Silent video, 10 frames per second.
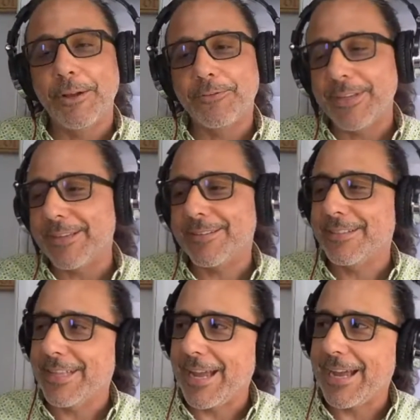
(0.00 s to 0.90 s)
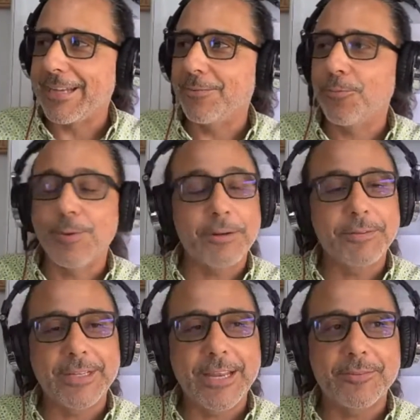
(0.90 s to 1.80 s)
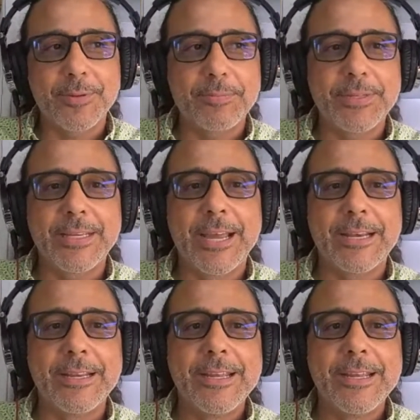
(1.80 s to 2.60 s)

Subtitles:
this and that, whatever the case may be. And